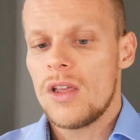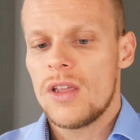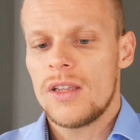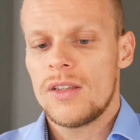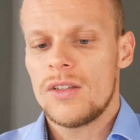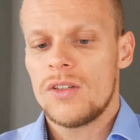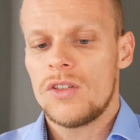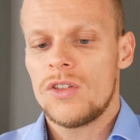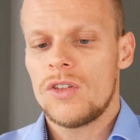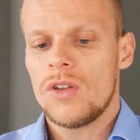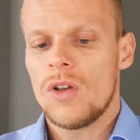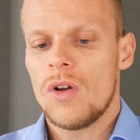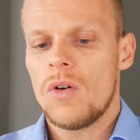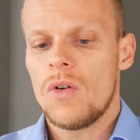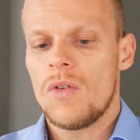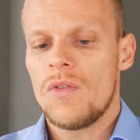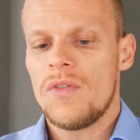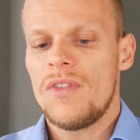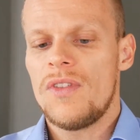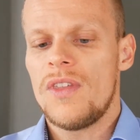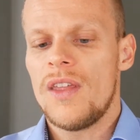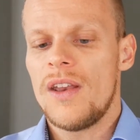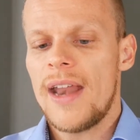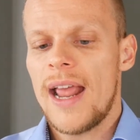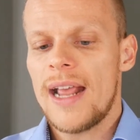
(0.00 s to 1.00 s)
So
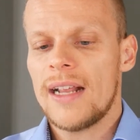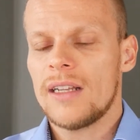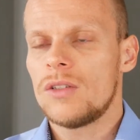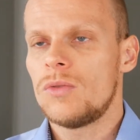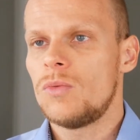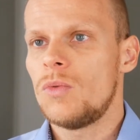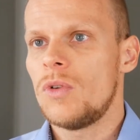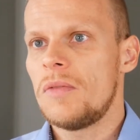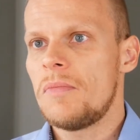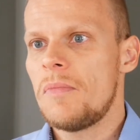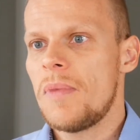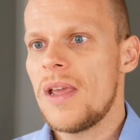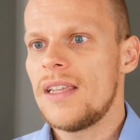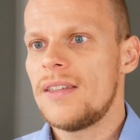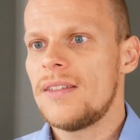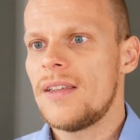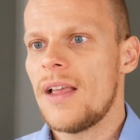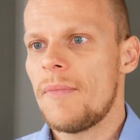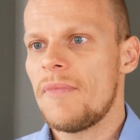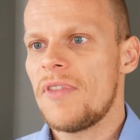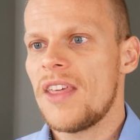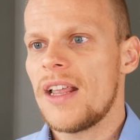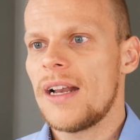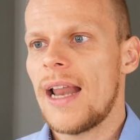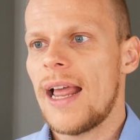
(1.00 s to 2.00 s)
the next would be
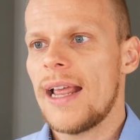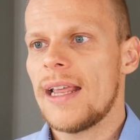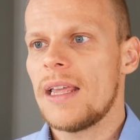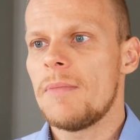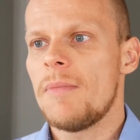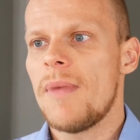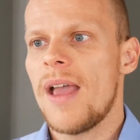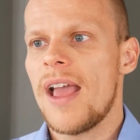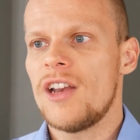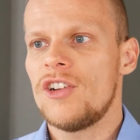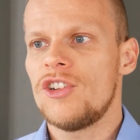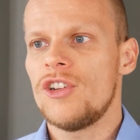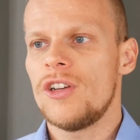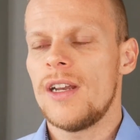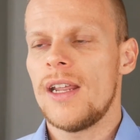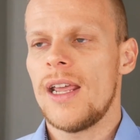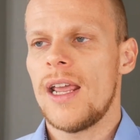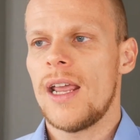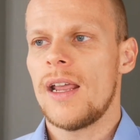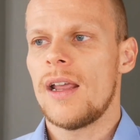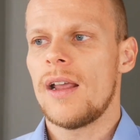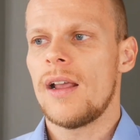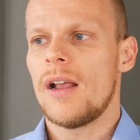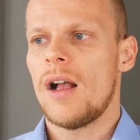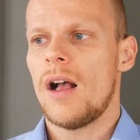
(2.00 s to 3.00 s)
something like
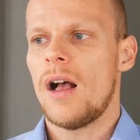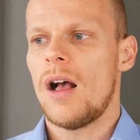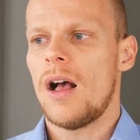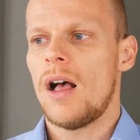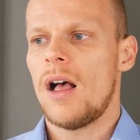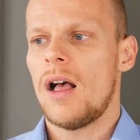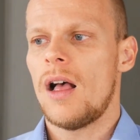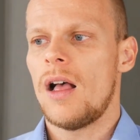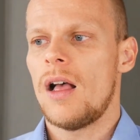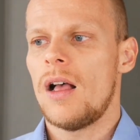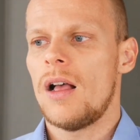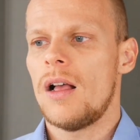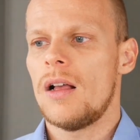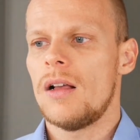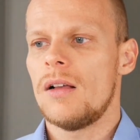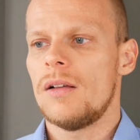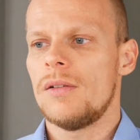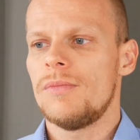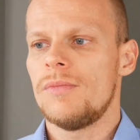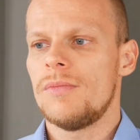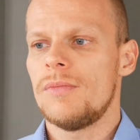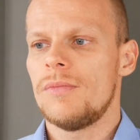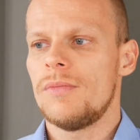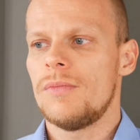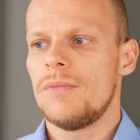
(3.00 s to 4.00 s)
imagining
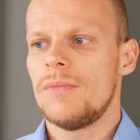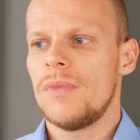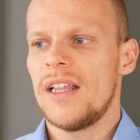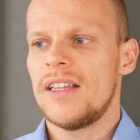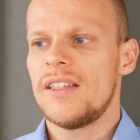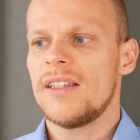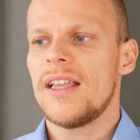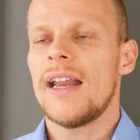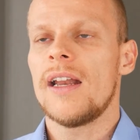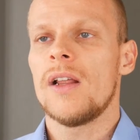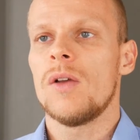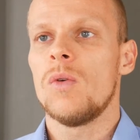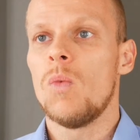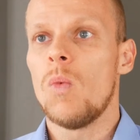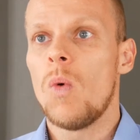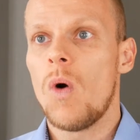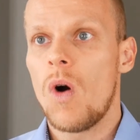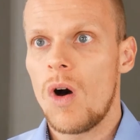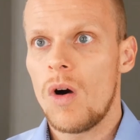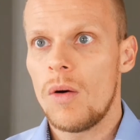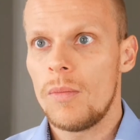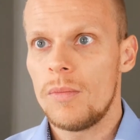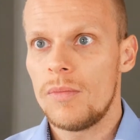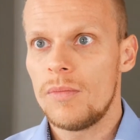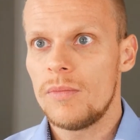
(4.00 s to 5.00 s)
um, it's getting
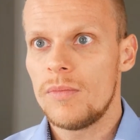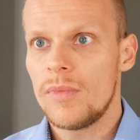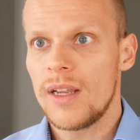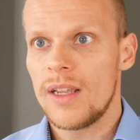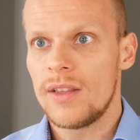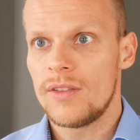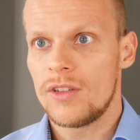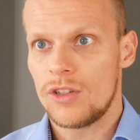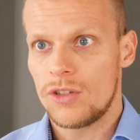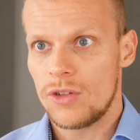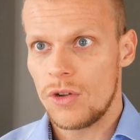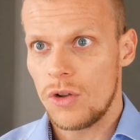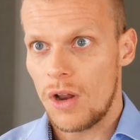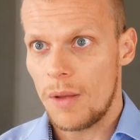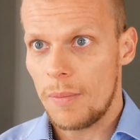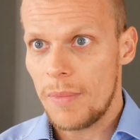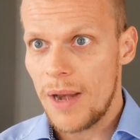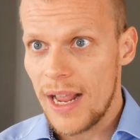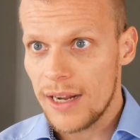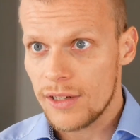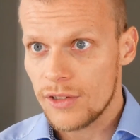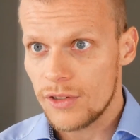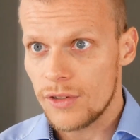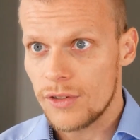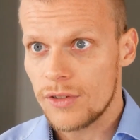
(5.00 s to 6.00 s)
warm in the solar
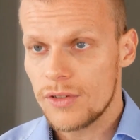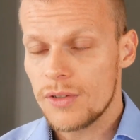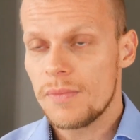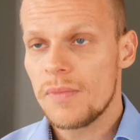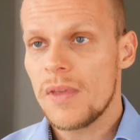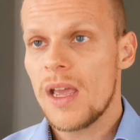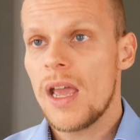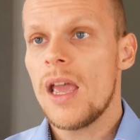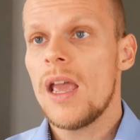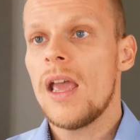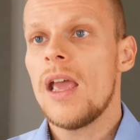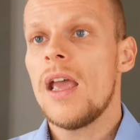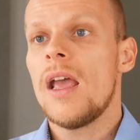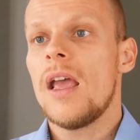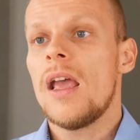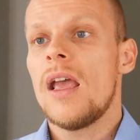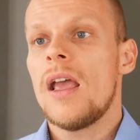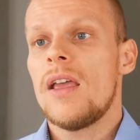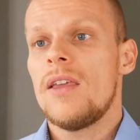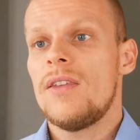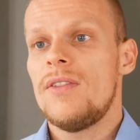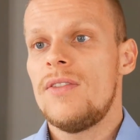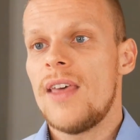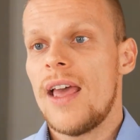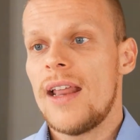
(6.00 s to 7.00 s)
plexus,
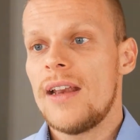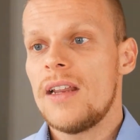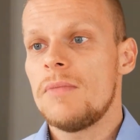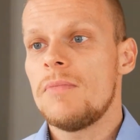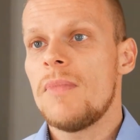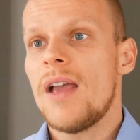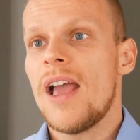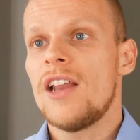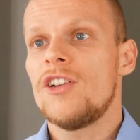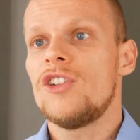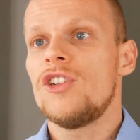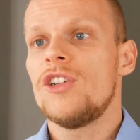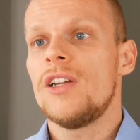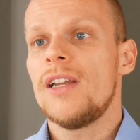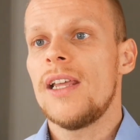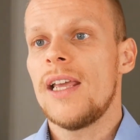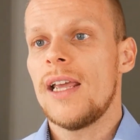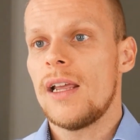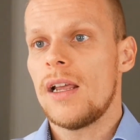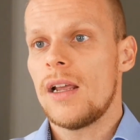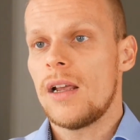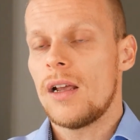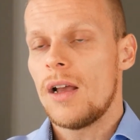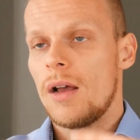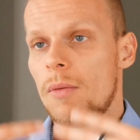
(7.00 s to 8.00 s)
then
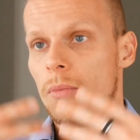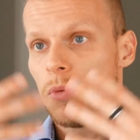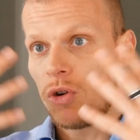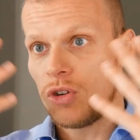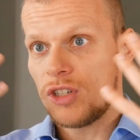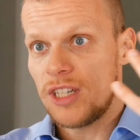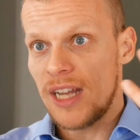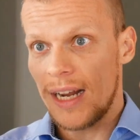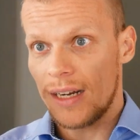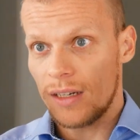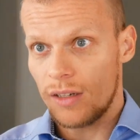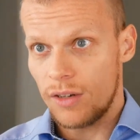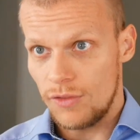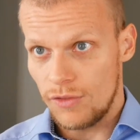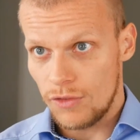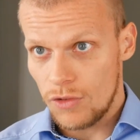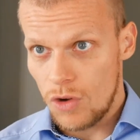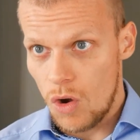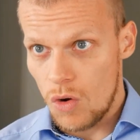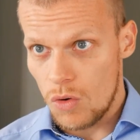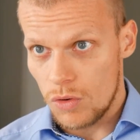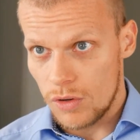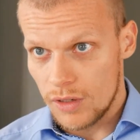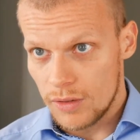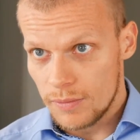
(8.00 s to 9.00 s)
imagining a protective
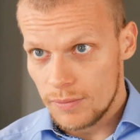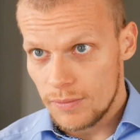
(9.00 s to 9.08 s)
coat,